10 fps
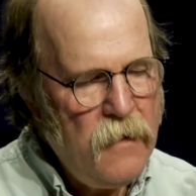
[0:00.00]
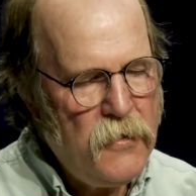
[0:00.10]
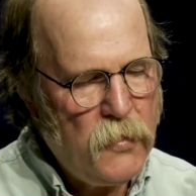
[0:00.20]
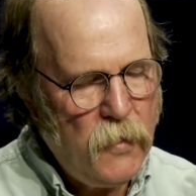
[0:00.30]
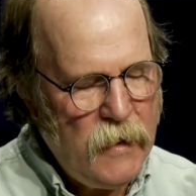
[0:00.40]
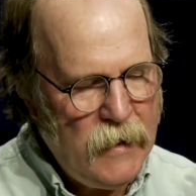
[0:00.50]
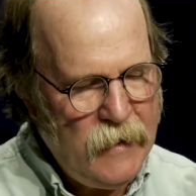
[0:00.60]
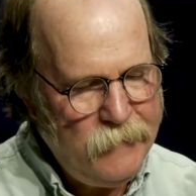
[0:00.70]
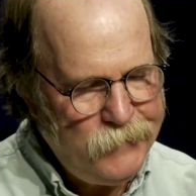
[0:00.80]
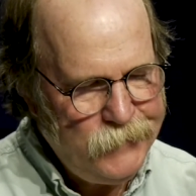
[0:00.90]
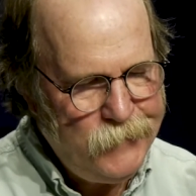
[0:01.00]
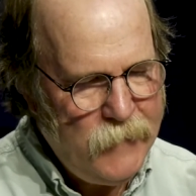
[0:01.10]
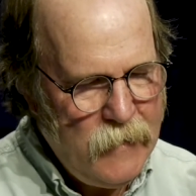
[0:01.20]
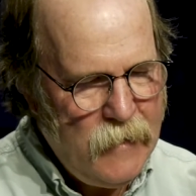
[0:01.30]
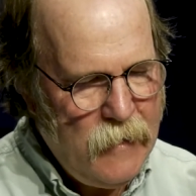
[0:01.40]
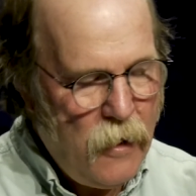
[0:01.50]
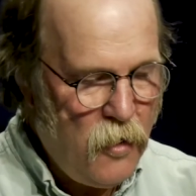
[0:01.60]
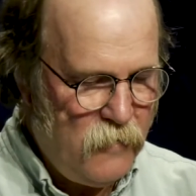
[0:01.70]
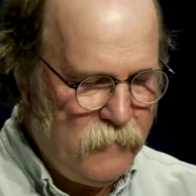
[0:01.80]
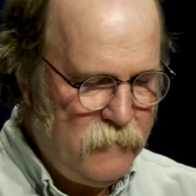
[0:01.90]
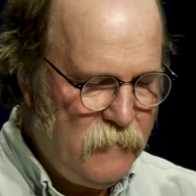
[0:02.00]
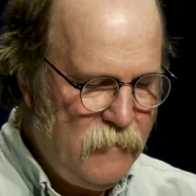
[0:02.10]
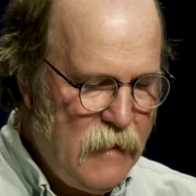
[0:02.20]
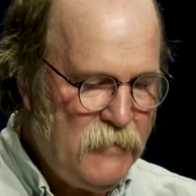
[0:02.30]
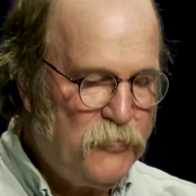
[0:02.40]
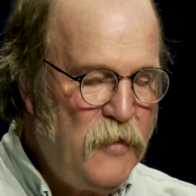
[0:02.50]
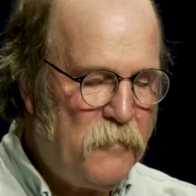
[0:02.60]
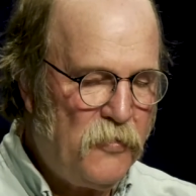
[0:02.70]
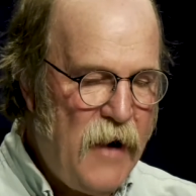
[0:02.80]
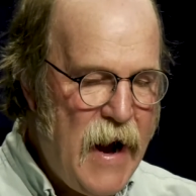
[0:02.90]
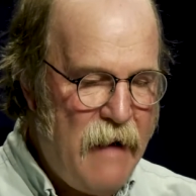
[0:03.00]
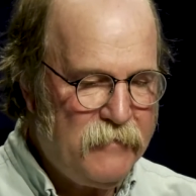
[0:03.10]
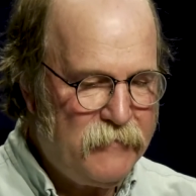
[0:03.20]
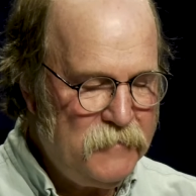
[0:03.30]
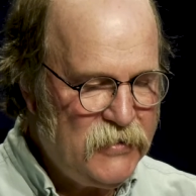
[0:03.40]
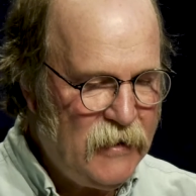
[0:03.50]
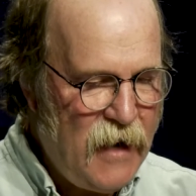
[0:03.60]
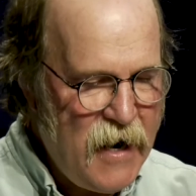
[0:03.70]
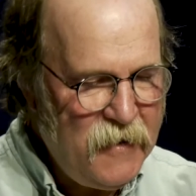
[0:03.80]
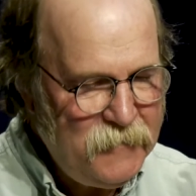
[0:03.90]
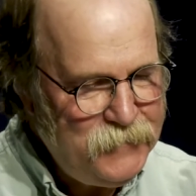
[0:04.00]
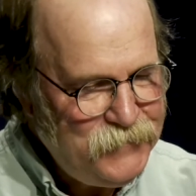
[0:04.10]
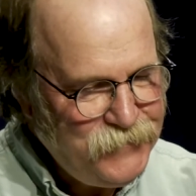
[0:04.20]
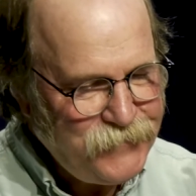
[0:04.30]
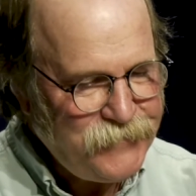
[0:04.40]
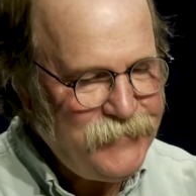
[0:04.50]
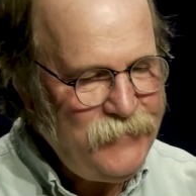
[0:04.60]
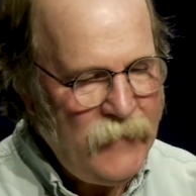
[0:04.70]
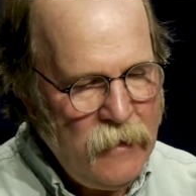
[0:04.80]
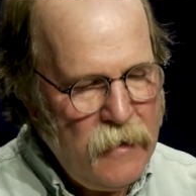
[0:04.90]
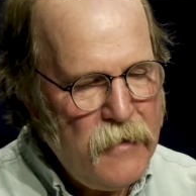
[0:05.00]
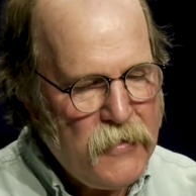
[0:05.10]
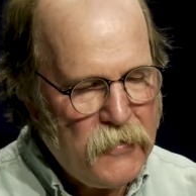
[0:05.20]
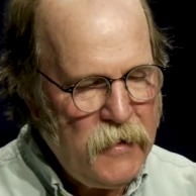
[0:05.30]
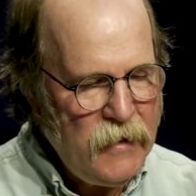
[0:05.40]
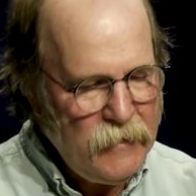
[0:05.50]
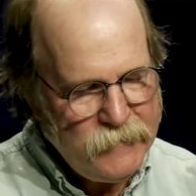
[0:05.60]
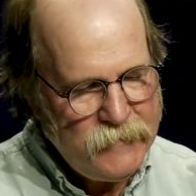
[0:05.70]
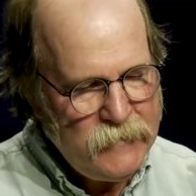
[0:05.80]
3. Oh, that was Rip Raft from Salida. 3.